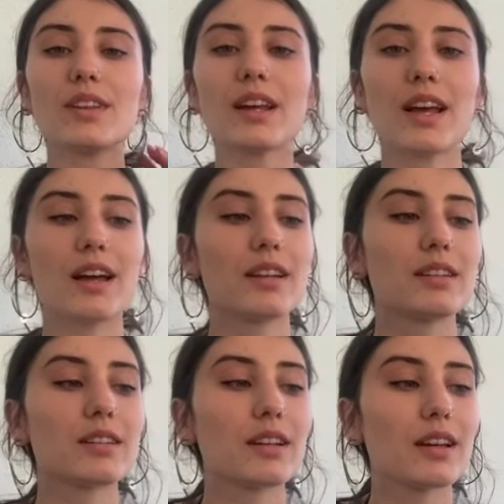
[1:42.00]

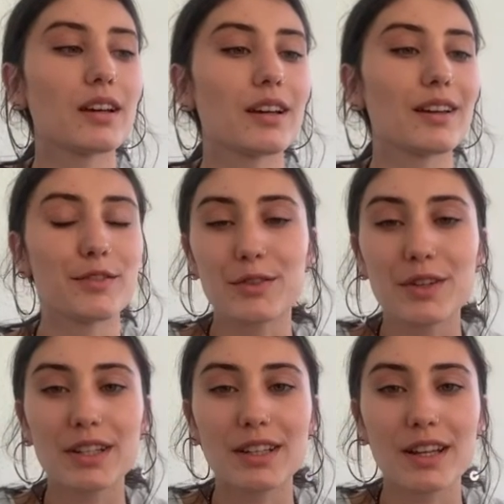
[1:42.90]
And if you
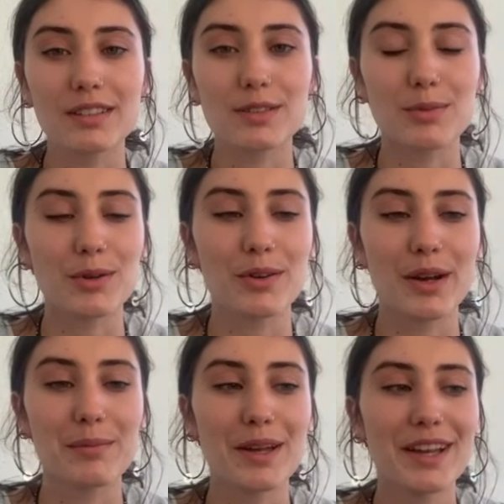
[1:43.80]
really like this
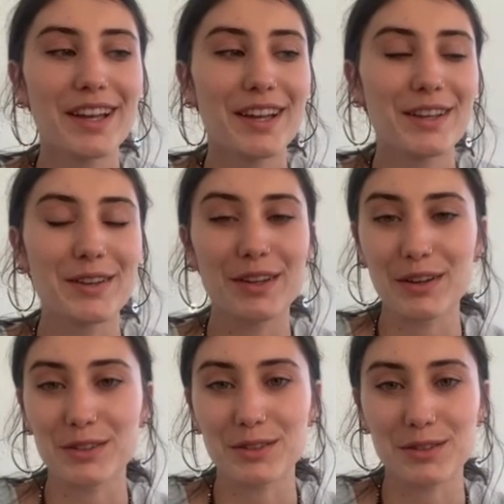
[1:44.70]
program, you can
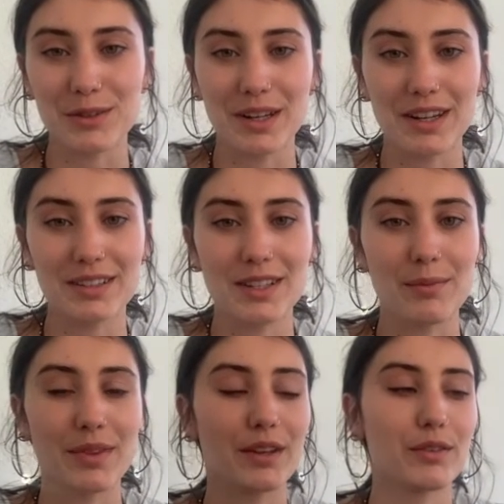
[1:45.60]
also donate
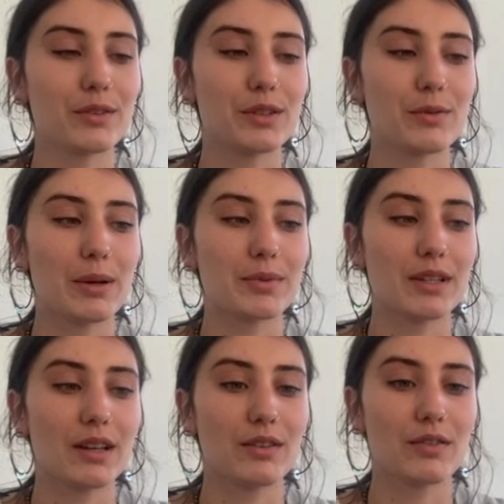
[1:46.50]
something through their
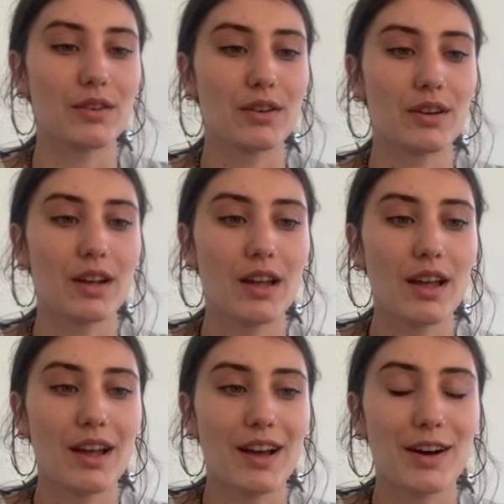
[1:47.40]
website for
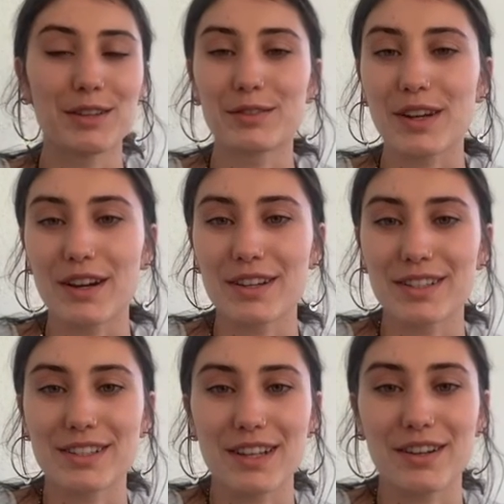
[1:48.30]
all of the
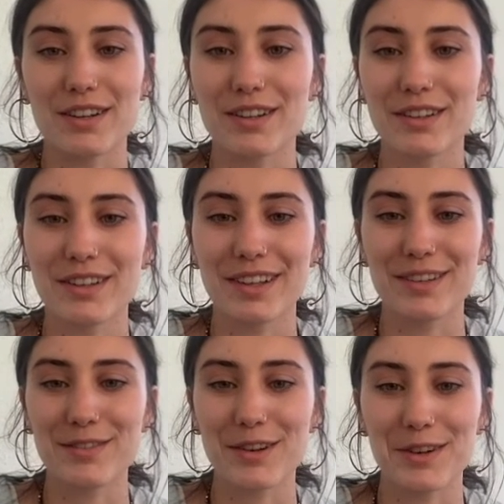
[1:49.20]
artists that are
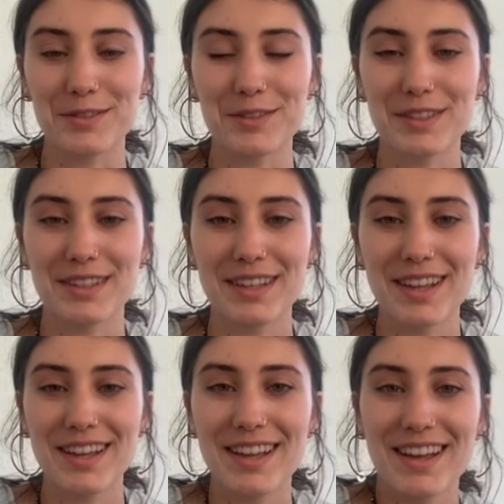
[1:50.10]
involved.
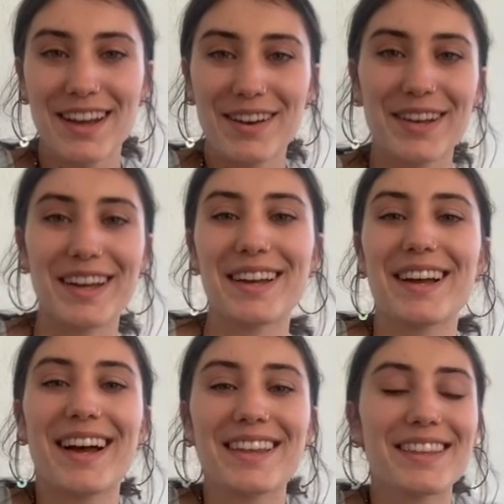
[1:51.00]
Okay,
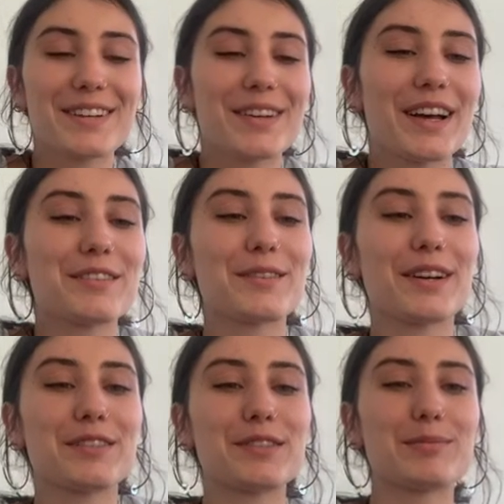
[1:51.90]
I think we have
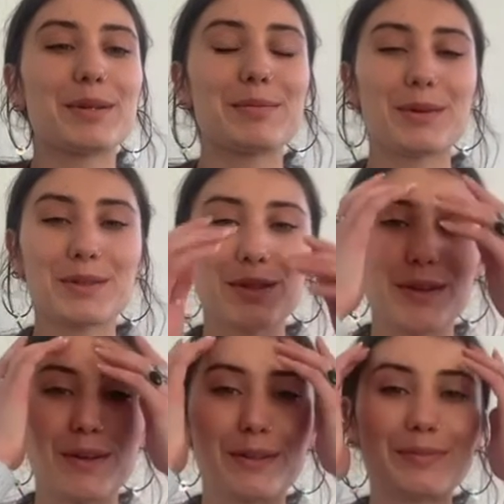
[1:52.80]
quite a few people,
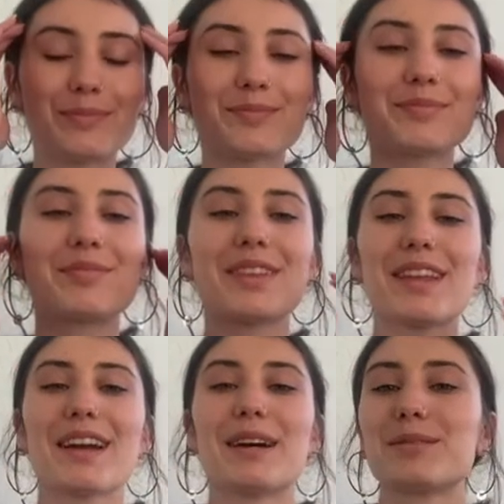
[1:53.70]
so
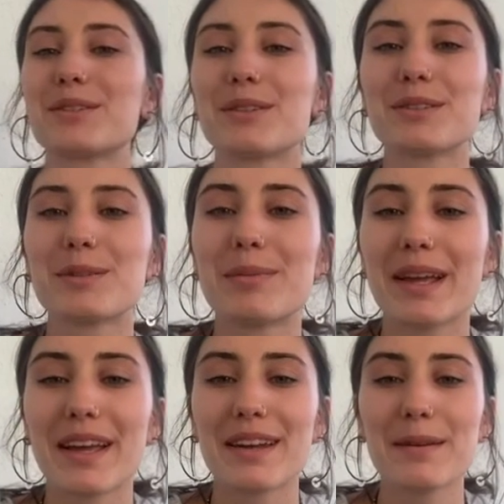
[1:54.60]
I'm just going to
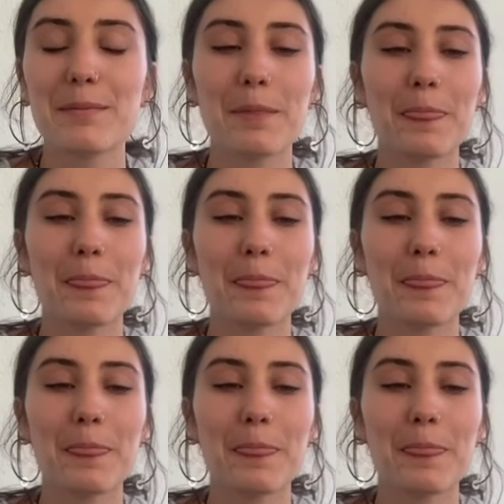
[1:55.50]
begin.